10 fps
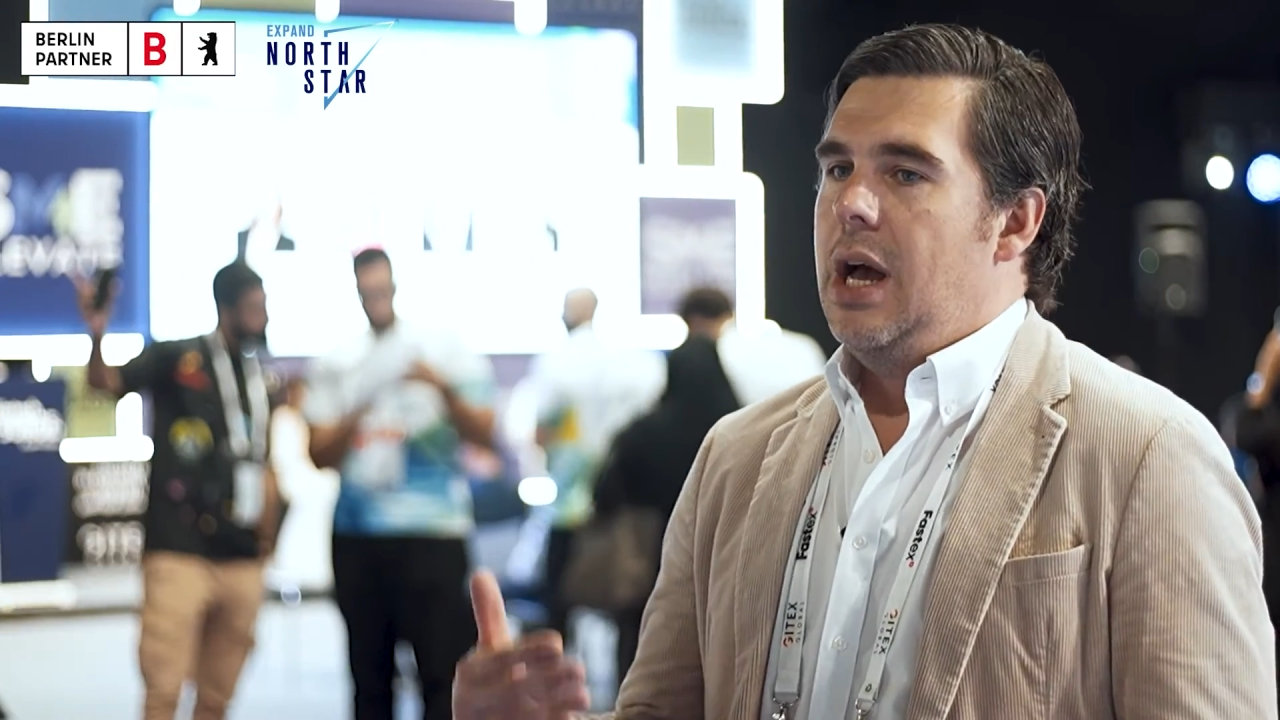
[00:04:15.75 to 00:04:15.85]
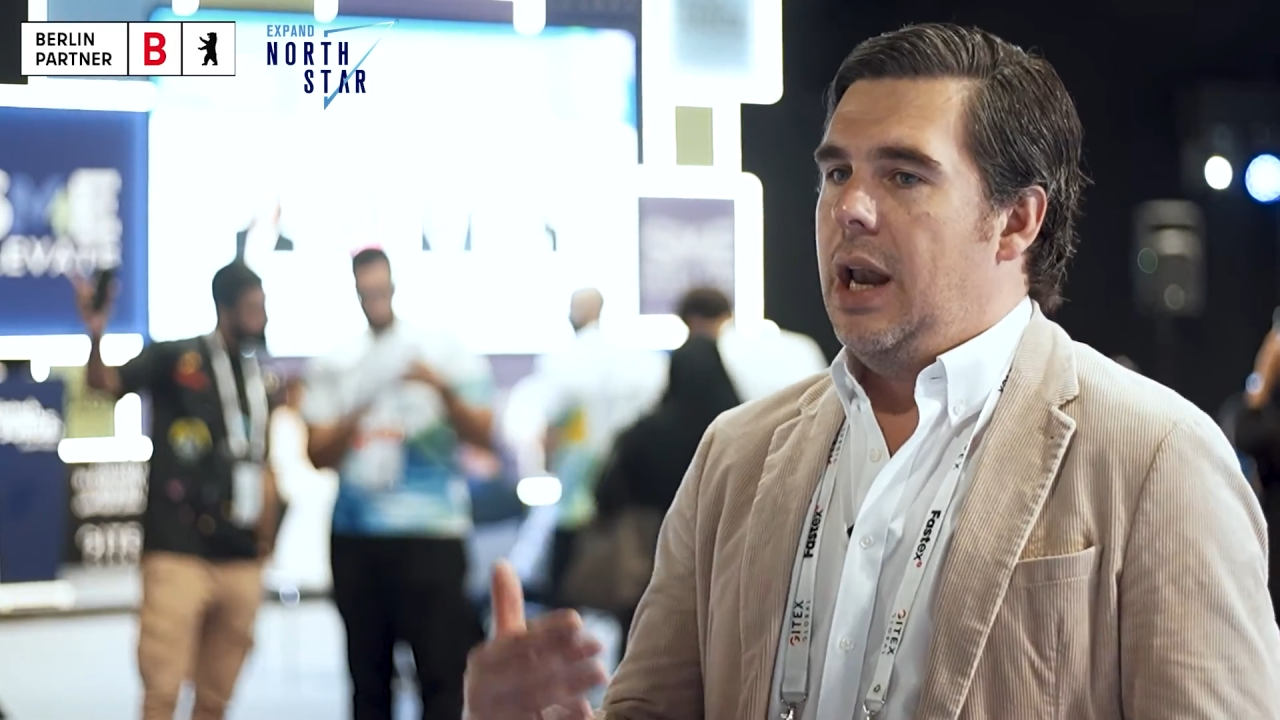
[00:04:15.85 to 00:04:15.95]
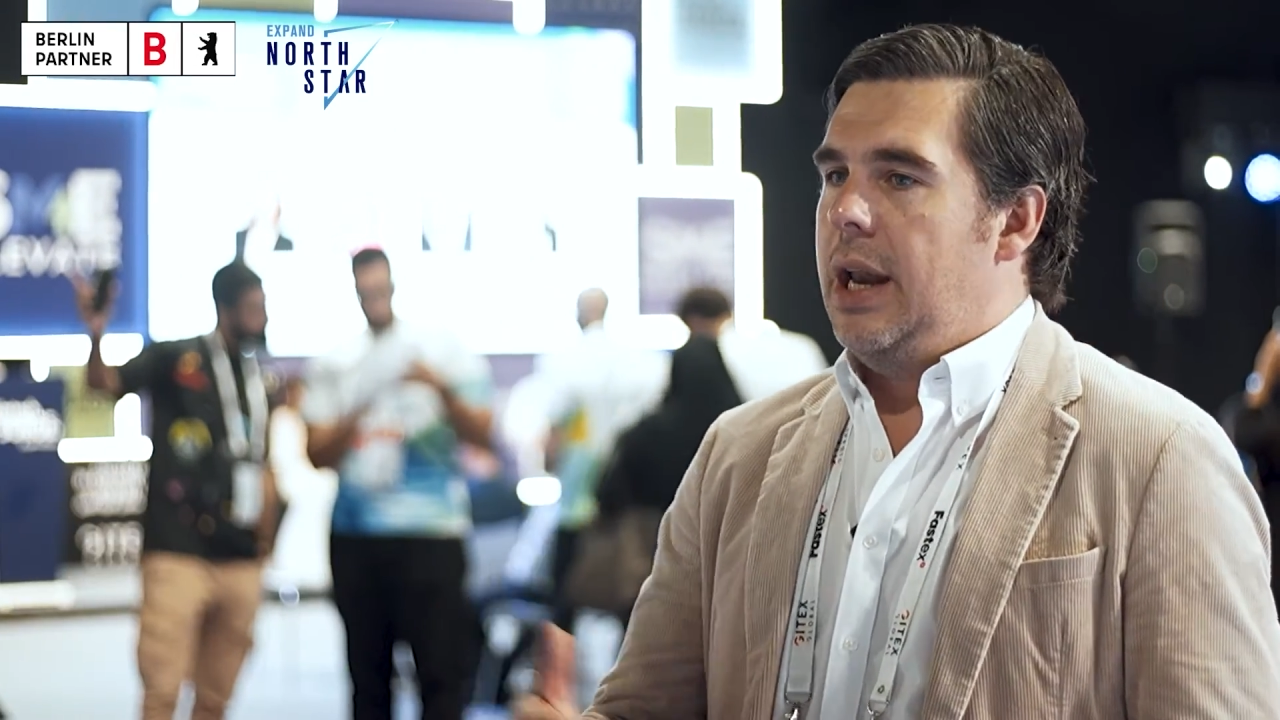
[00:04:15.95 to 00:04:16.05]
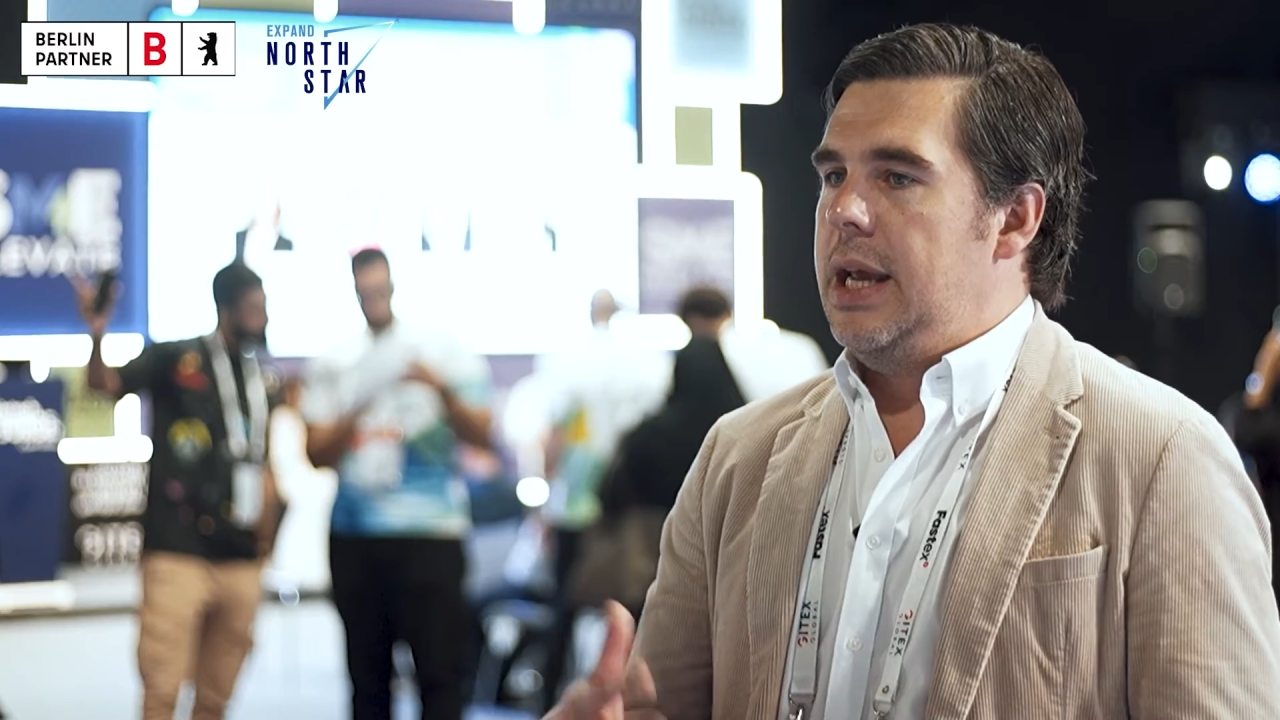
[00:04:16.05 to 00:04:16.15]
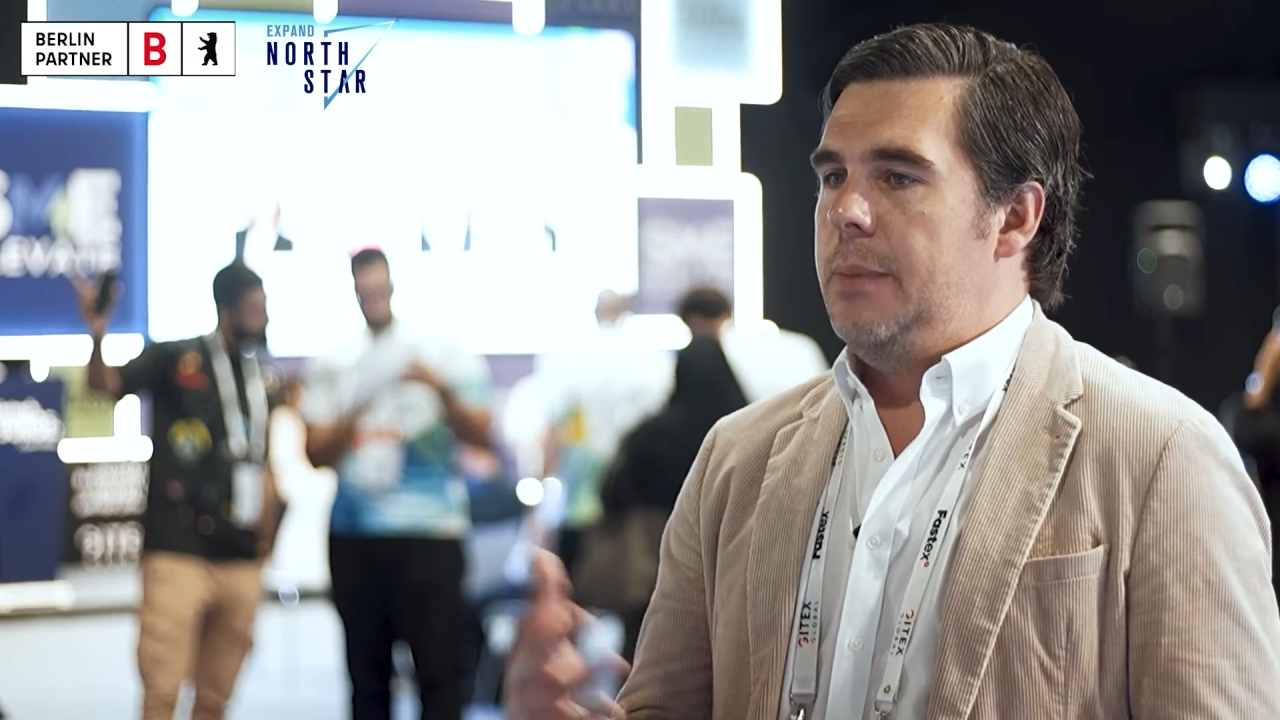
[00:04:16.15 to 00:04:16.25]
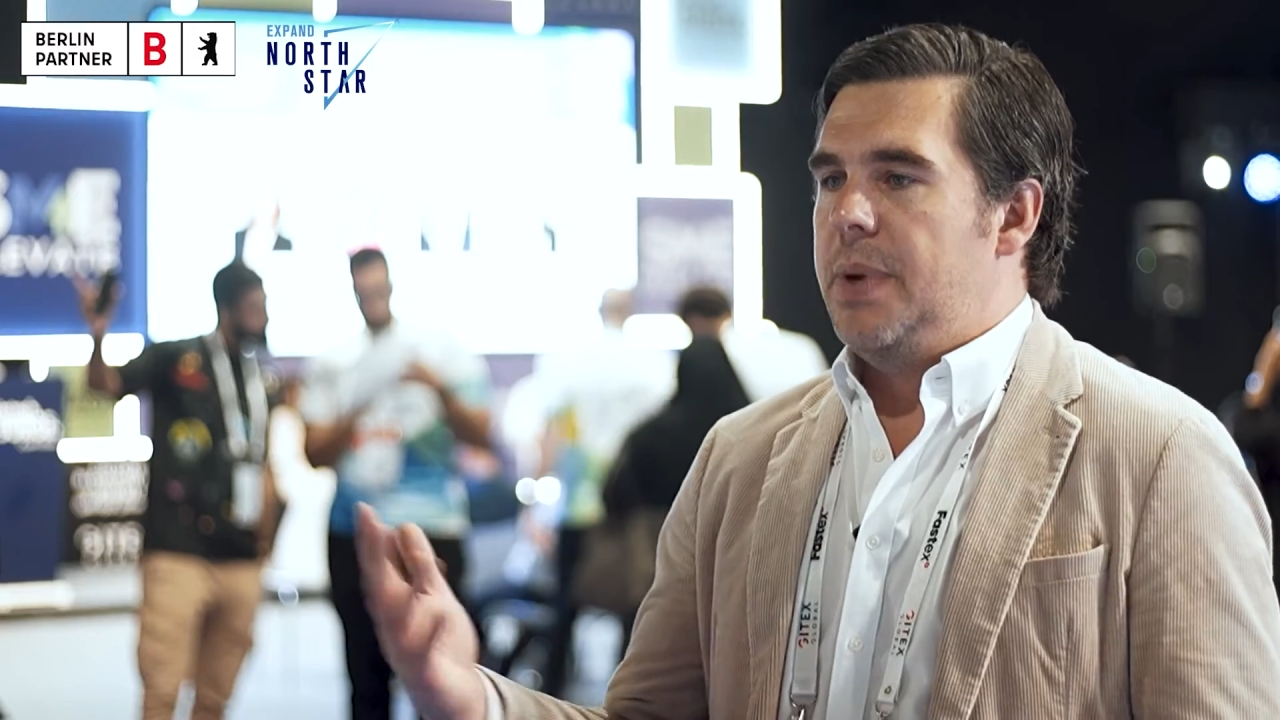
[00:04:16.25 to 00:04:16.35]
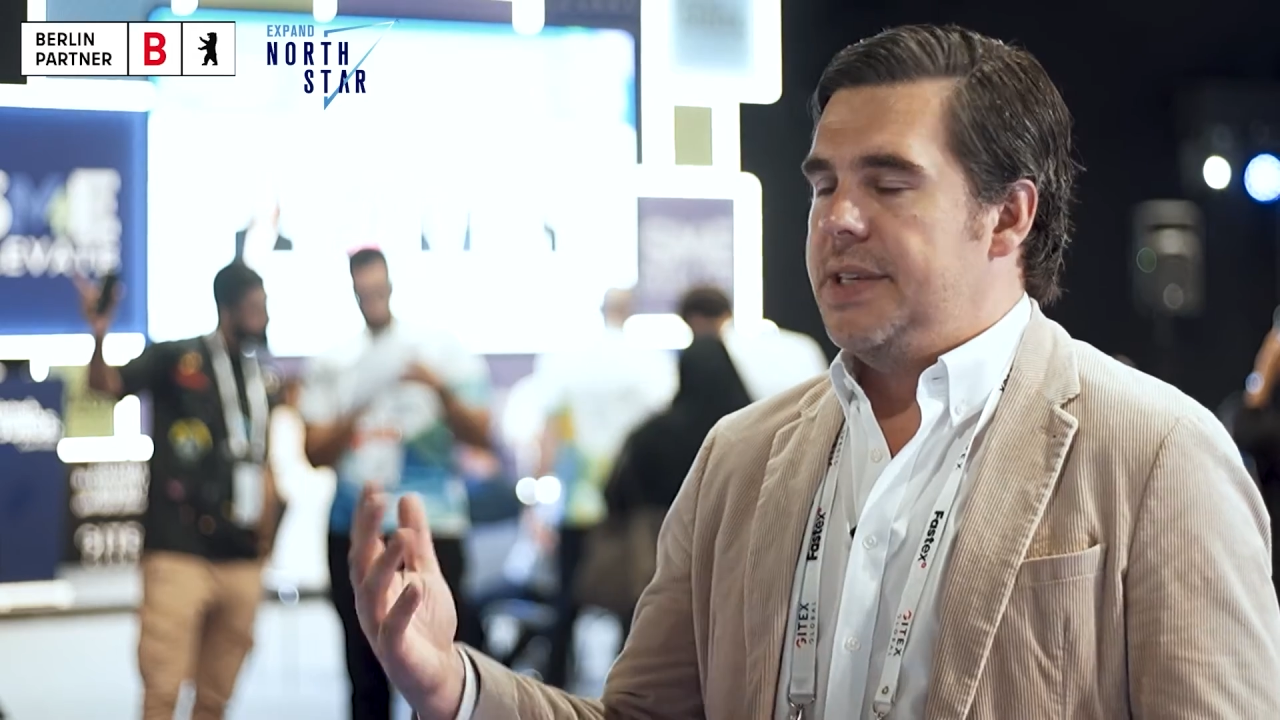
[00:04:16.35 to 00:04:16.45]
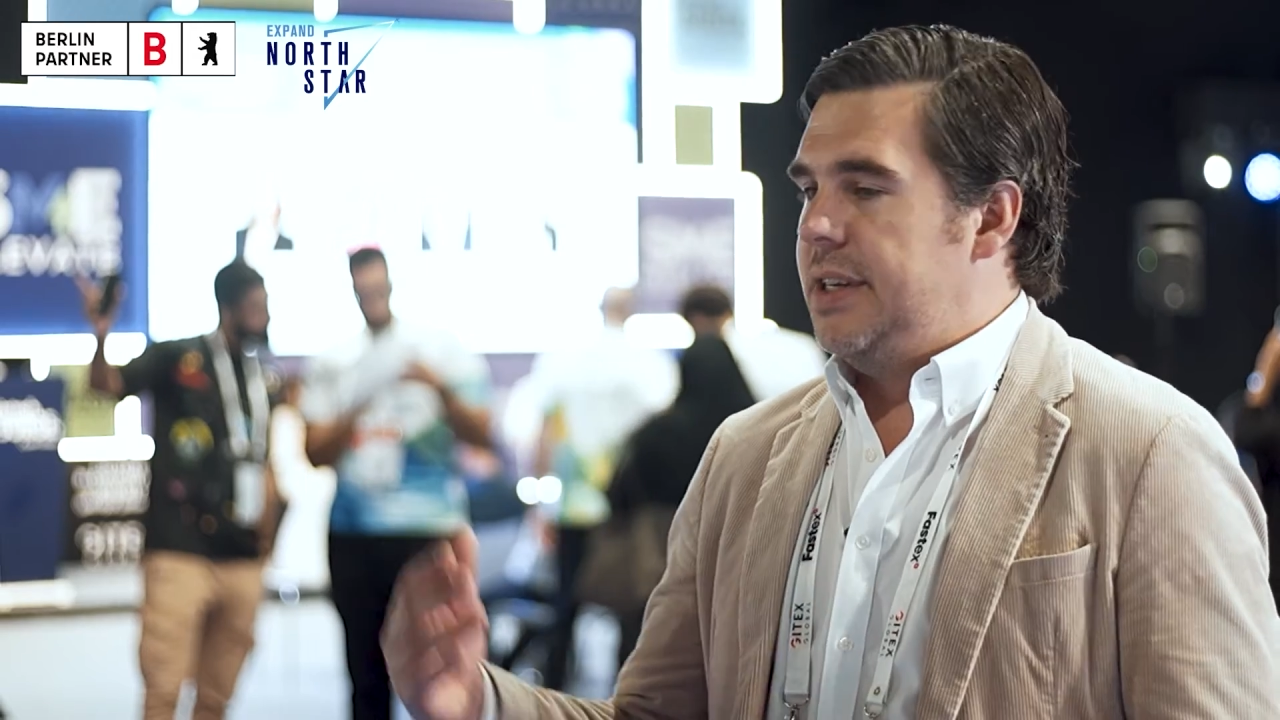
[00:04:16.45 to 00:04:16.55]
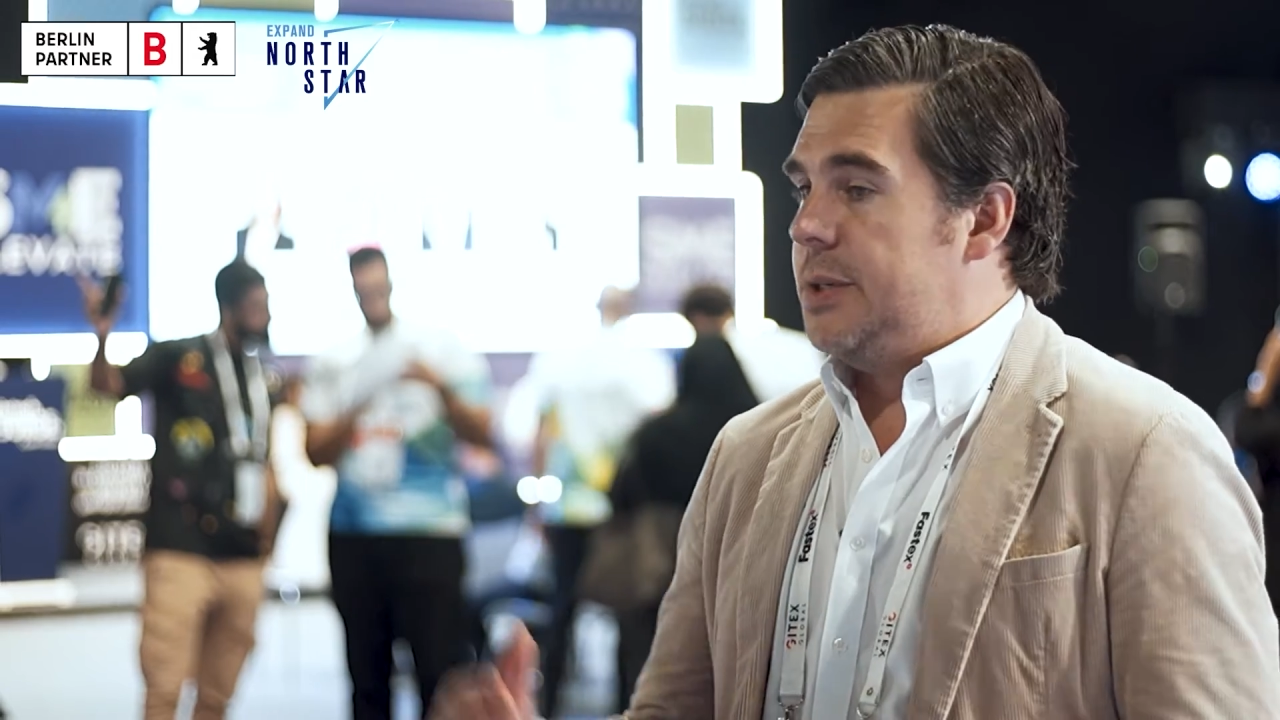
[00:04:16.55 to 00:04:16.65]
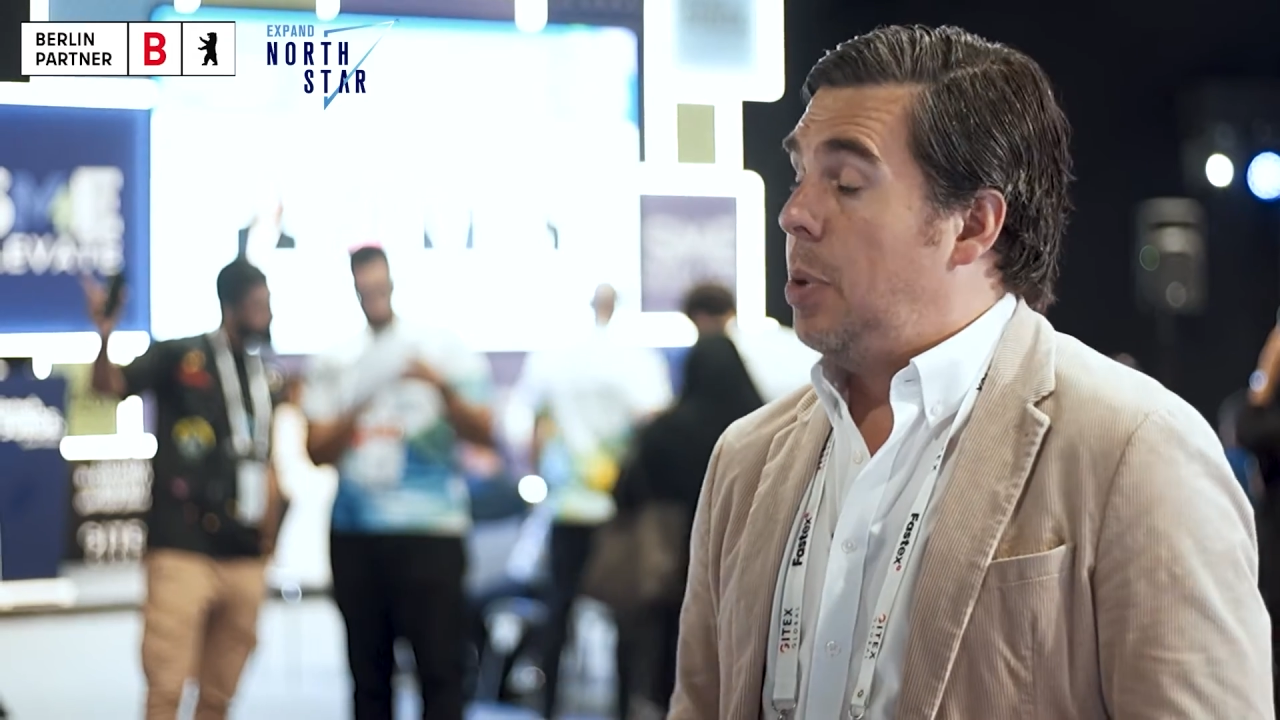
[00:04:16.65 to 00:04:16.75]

lead business